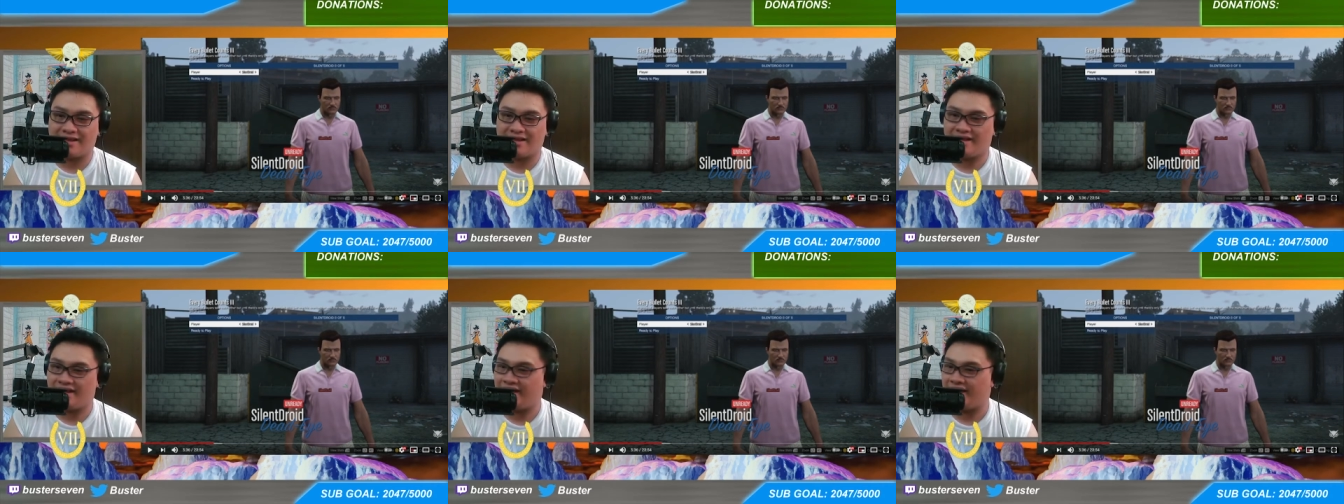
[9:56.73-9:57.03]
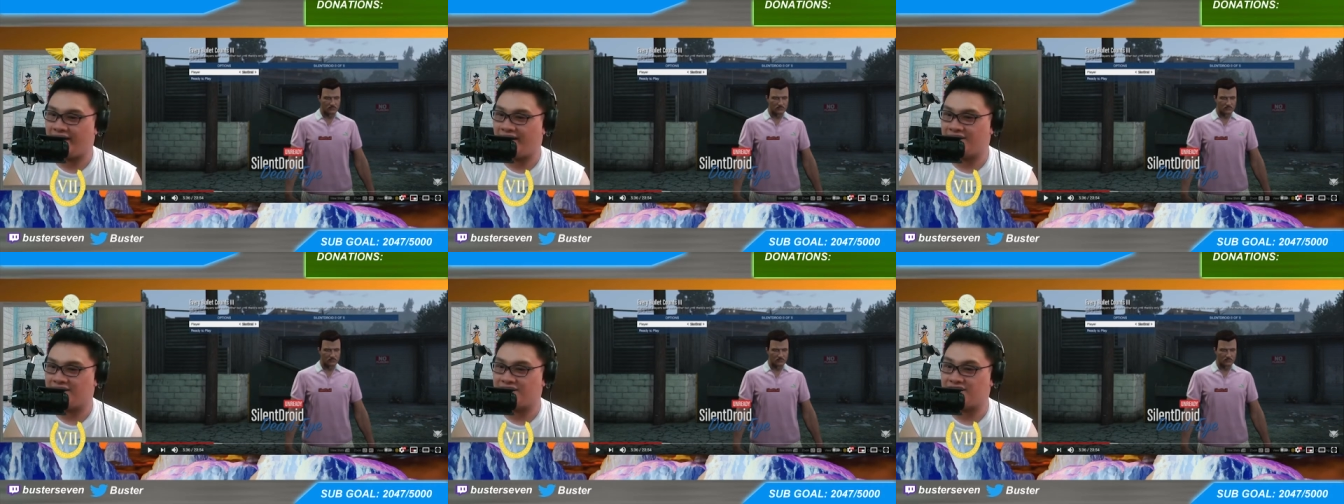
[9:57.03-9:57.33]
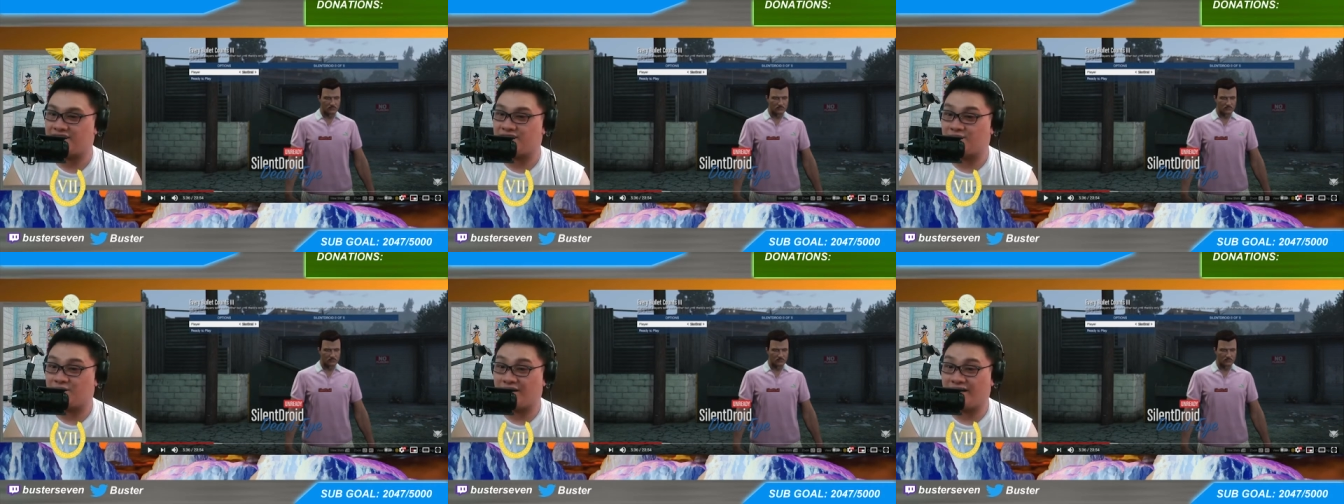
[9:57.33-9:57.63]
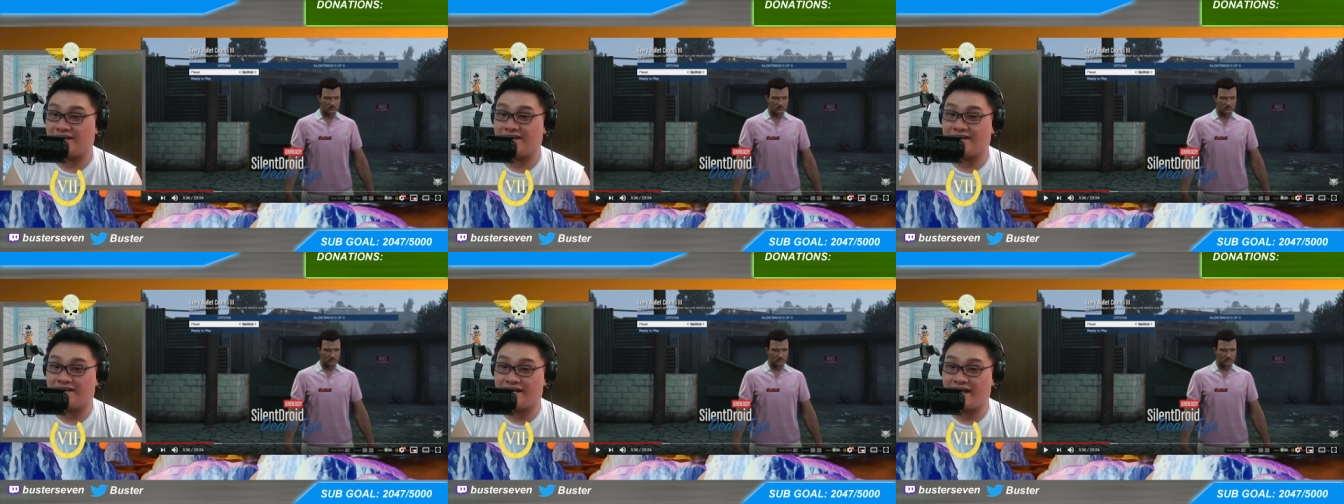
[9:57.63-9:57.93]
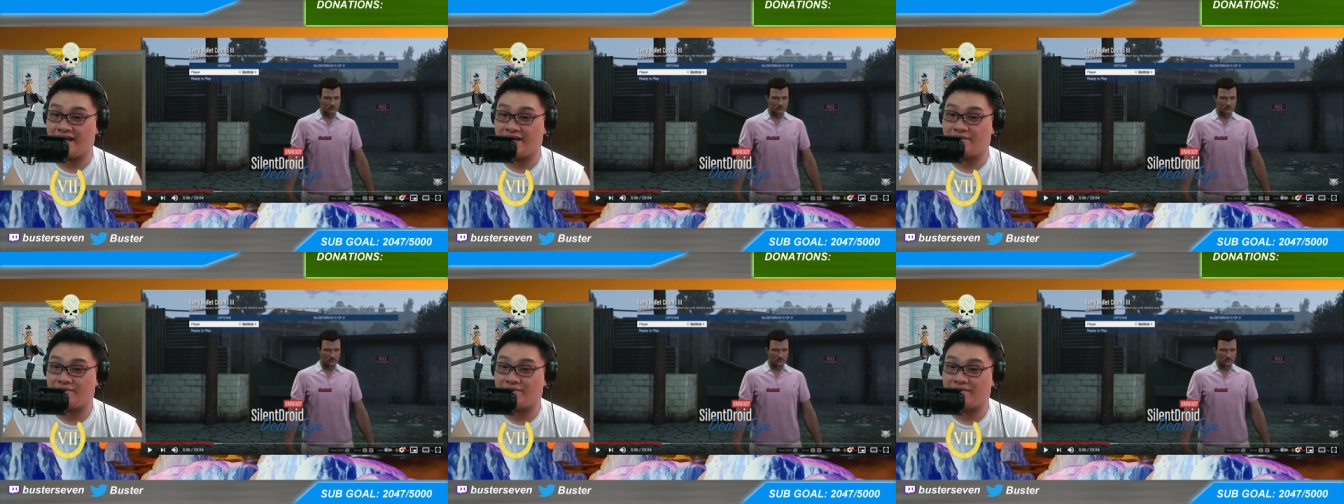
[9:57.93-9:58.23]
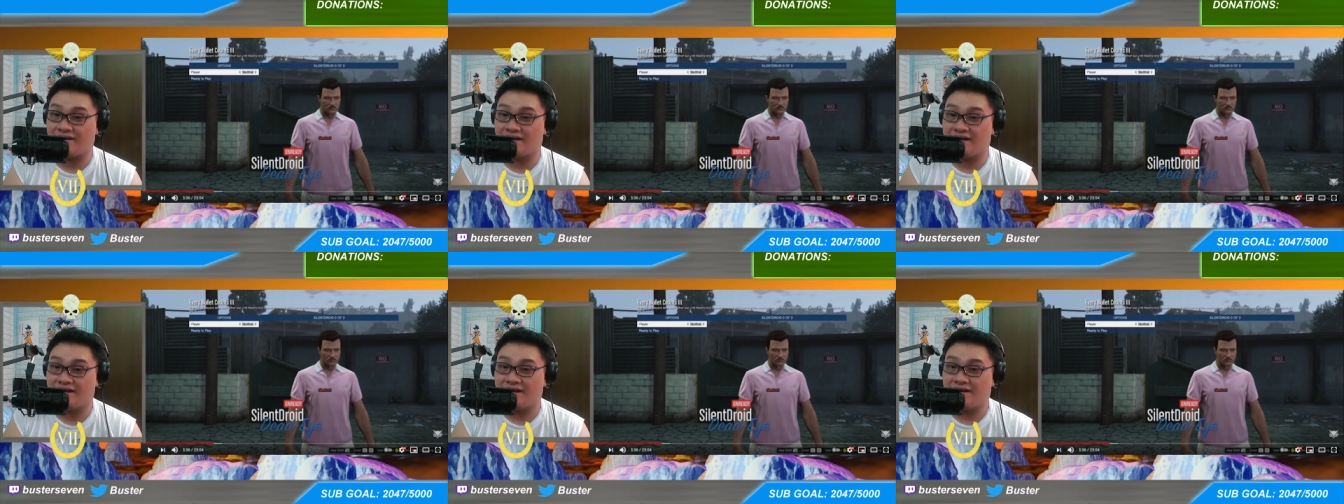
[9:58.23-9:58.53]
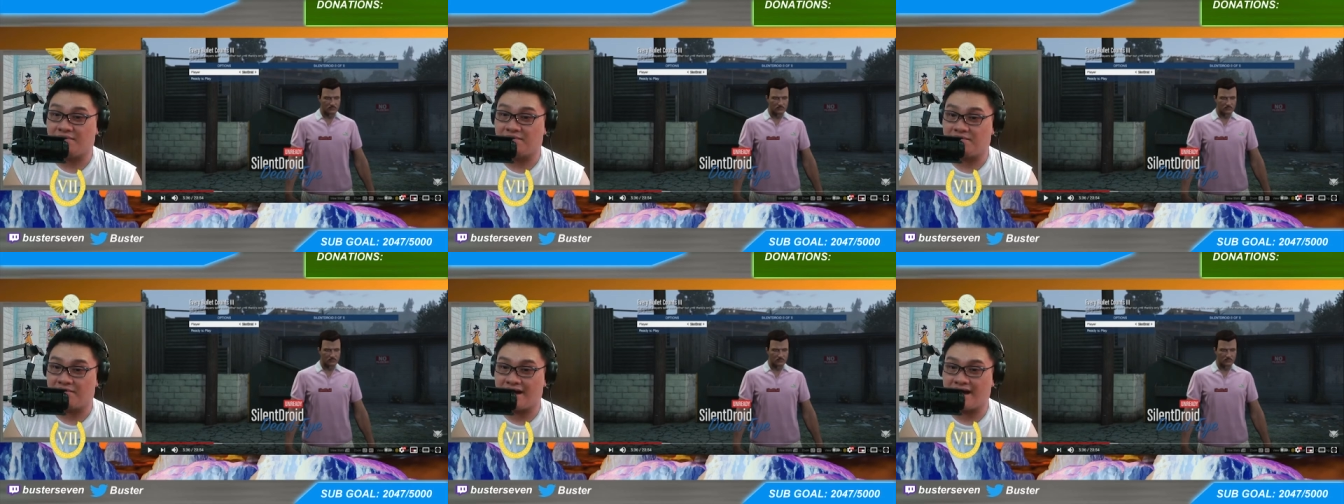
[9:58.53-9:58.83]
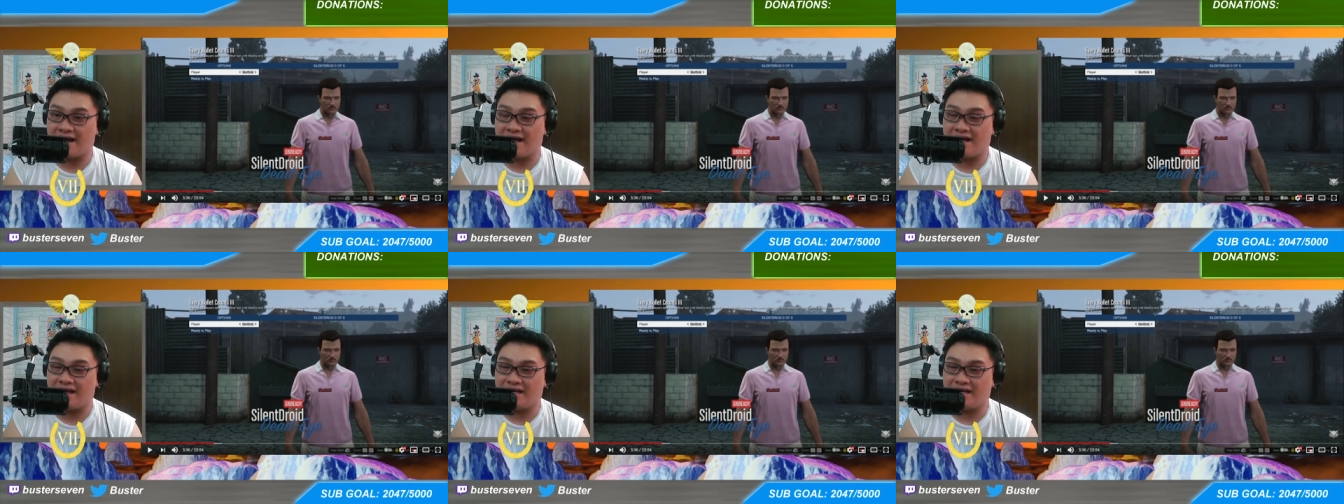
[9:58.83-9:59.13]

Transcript: and just played the game my,